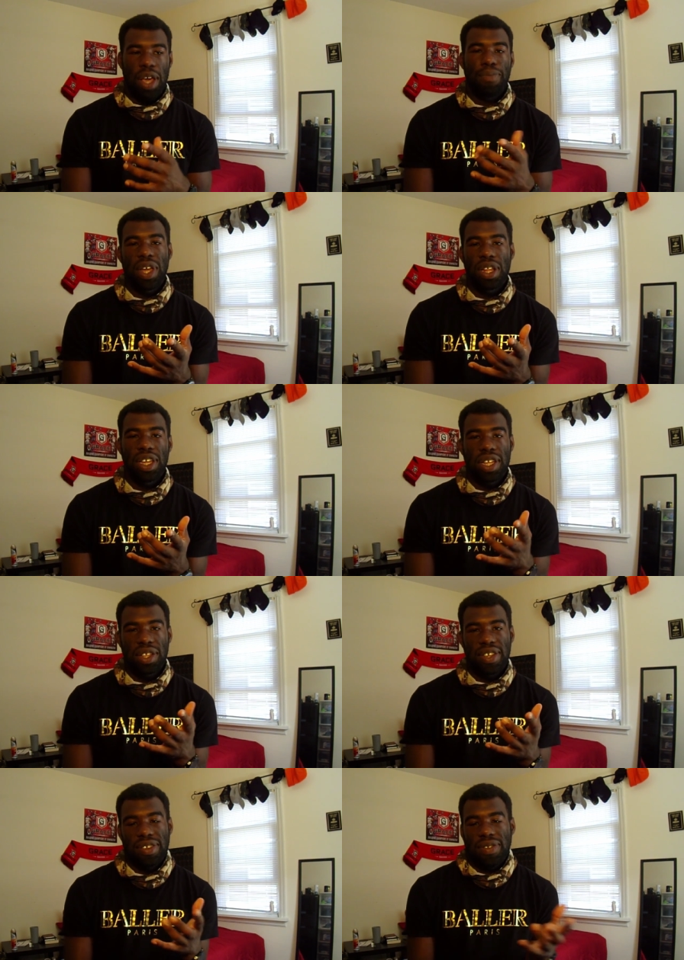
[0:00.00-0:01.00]
but yeah,
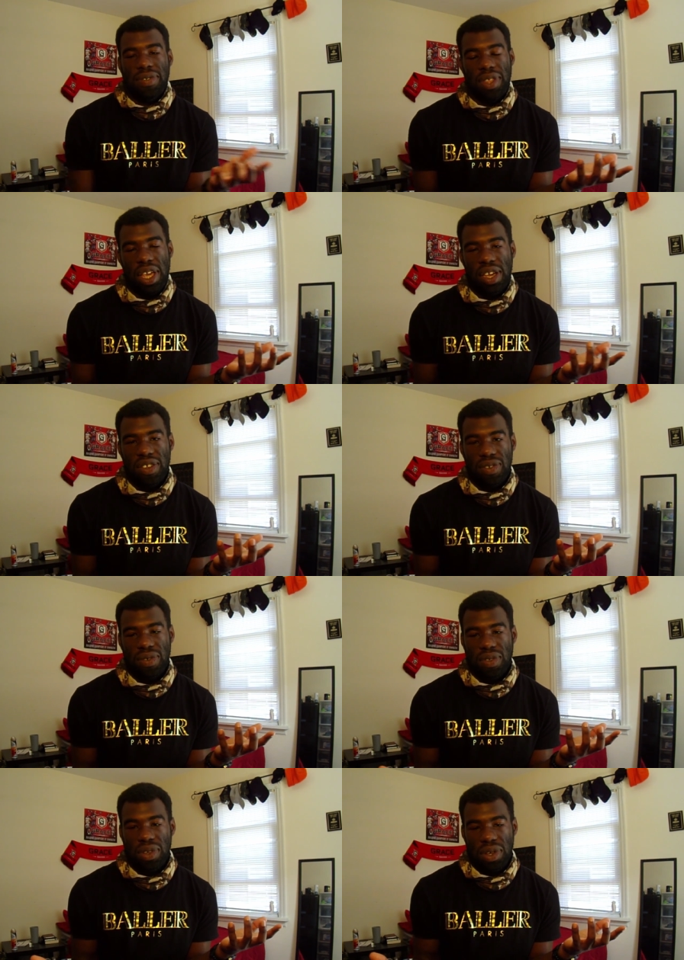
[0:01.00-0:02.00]
mainly this thing
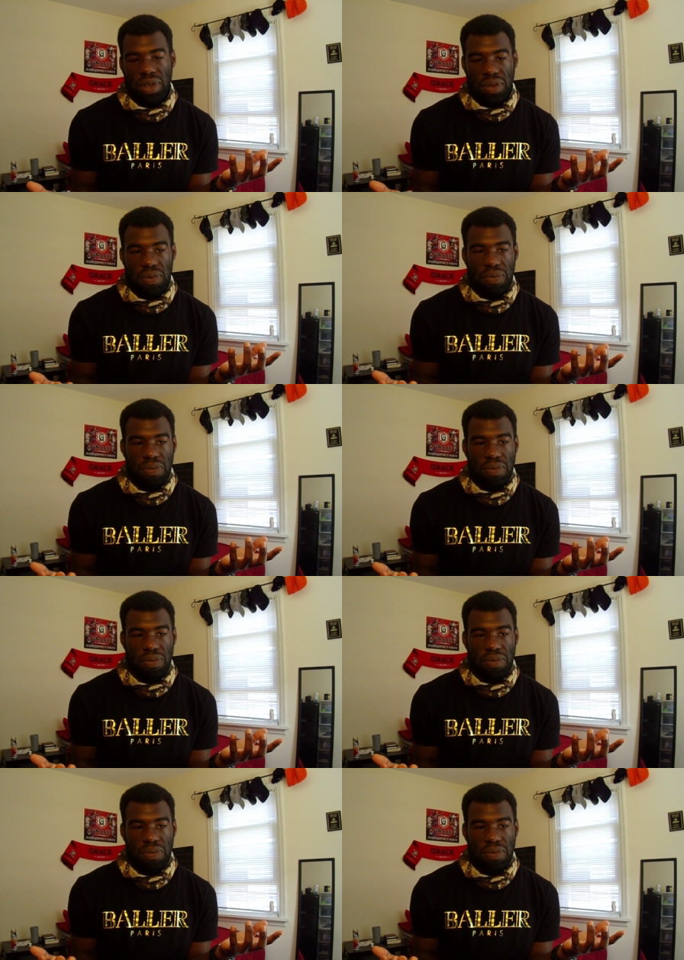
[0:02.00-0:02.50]
is to